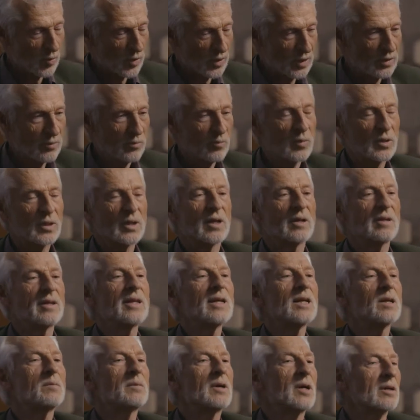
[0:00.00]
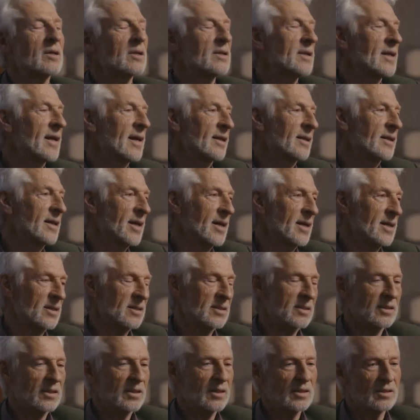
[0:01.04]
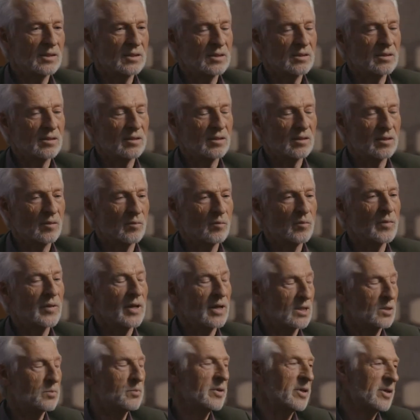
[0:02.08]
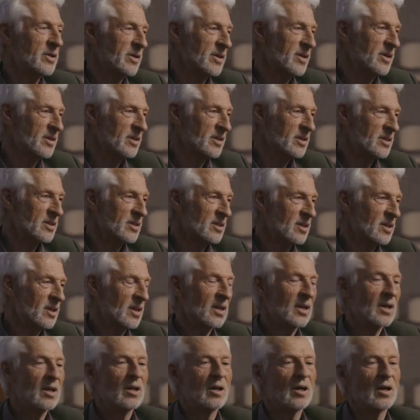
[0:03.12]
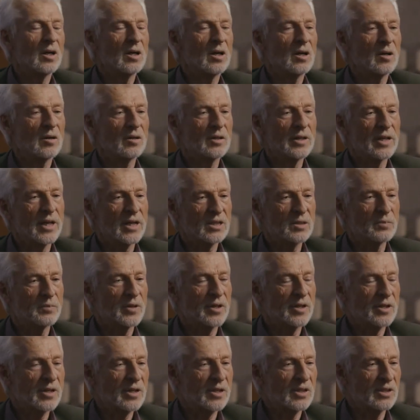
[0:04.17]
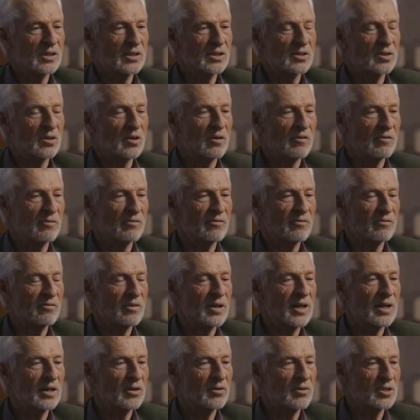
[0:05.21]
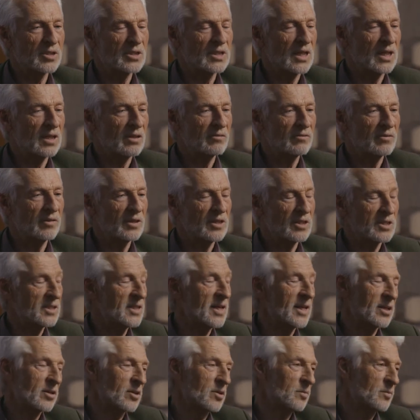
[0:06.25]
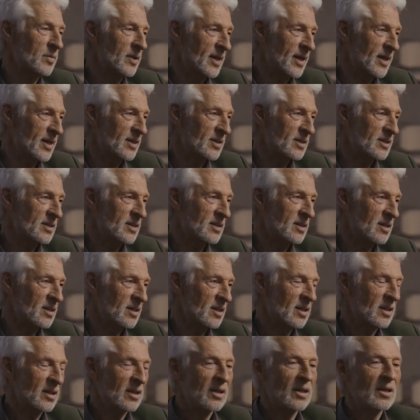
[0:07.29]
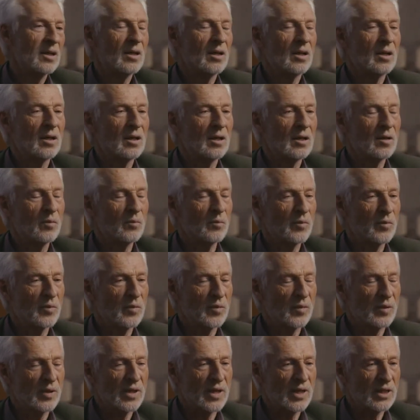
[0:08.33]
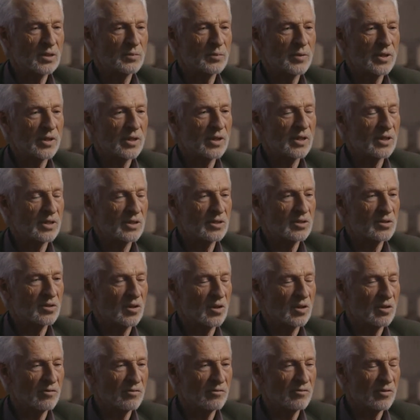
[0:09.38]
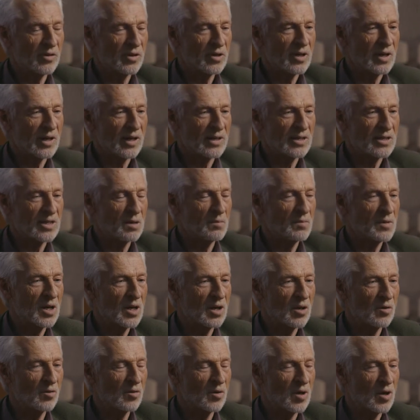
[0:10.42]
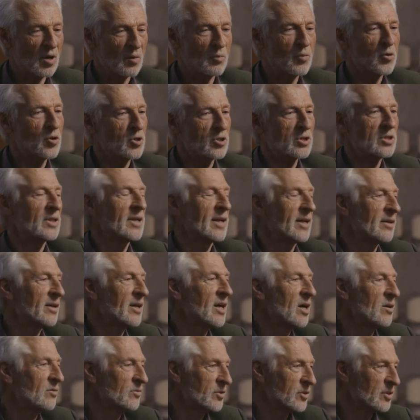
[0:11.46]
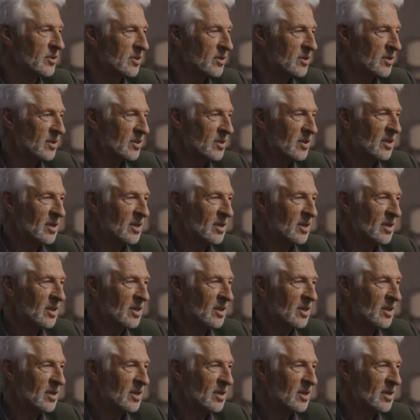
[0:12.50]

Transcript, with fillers: what, what I think about in that case is uh, experience. Uh, the experience of finding yourself in a sacred place. Um, the experience of somehow a personal encounter.